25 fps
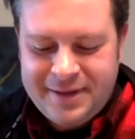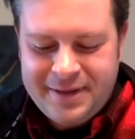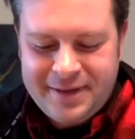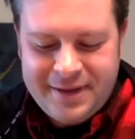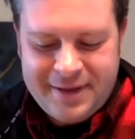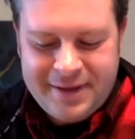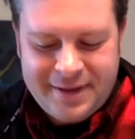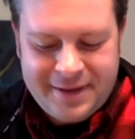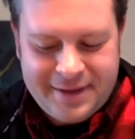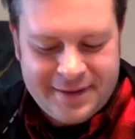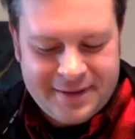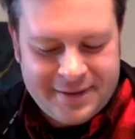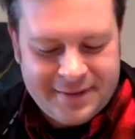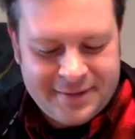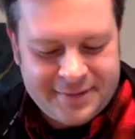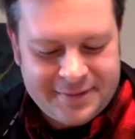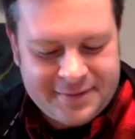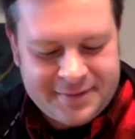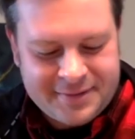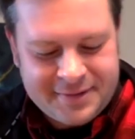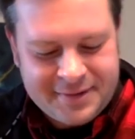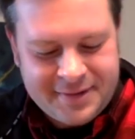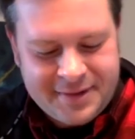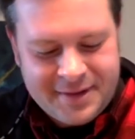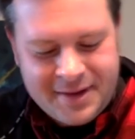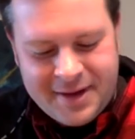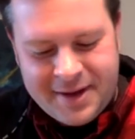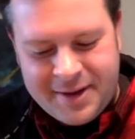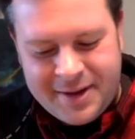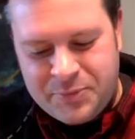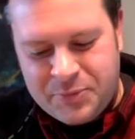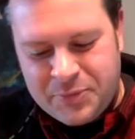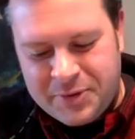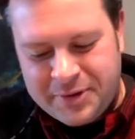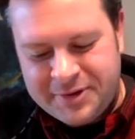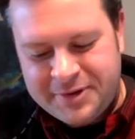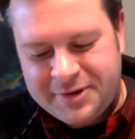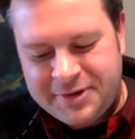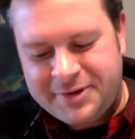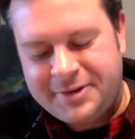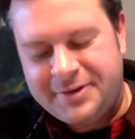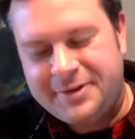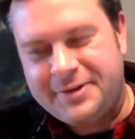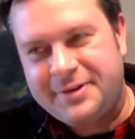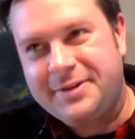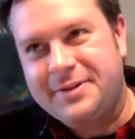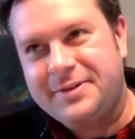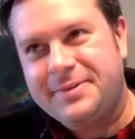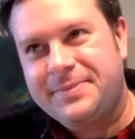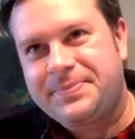And I
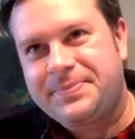wondered